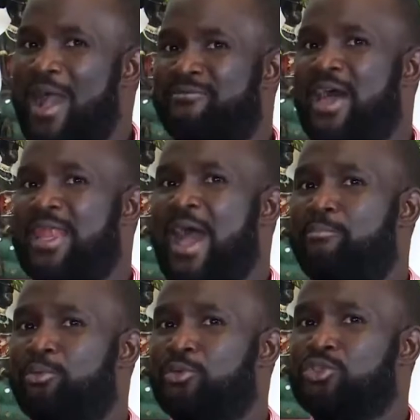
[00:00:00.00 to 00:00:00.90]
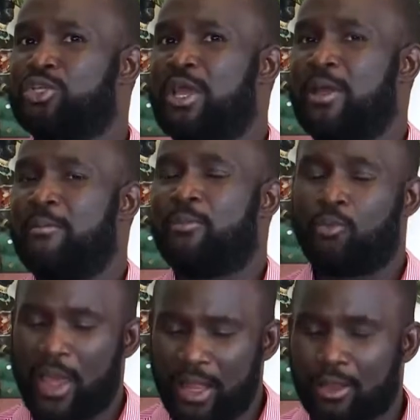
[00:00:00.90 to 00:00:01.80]
have that approach.
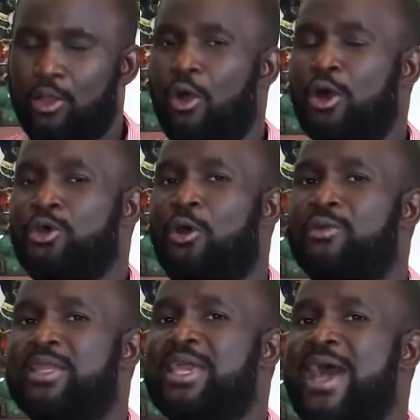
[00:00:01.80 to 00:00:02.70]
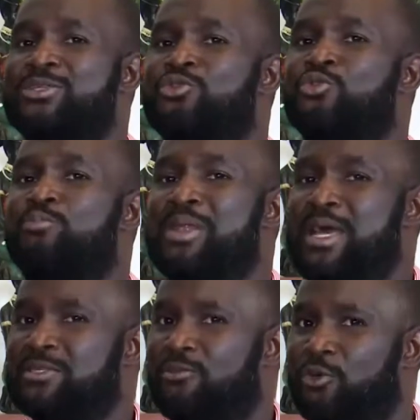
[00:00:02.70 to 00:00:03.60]
Well, God already has good
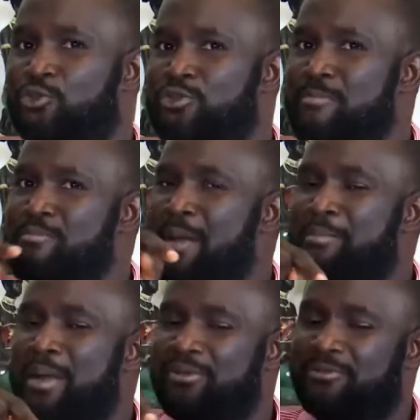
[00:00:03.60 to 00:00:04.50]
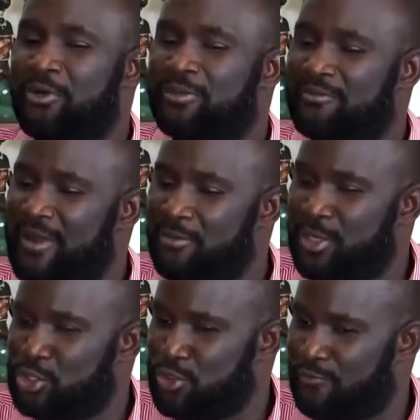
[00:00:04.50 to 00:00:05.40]
plans for you. Remember, before the
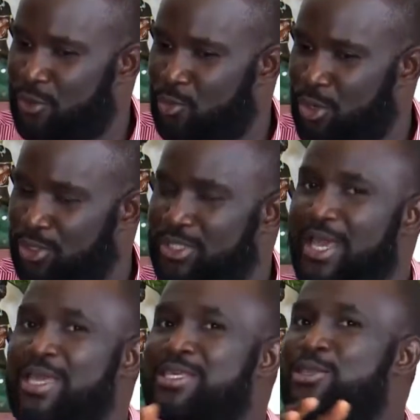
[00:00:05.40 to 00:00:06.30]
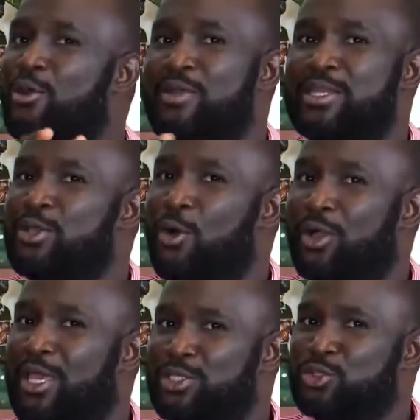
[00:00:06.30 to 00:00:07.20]
foundation of the world, he already
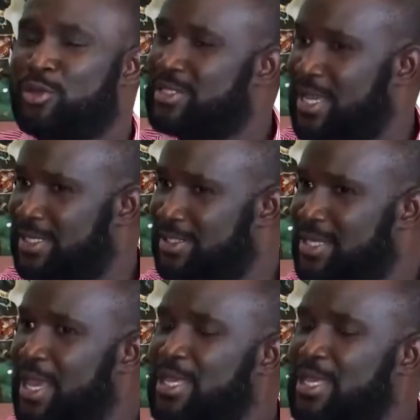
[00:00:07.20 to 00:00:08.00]
orchestrated it.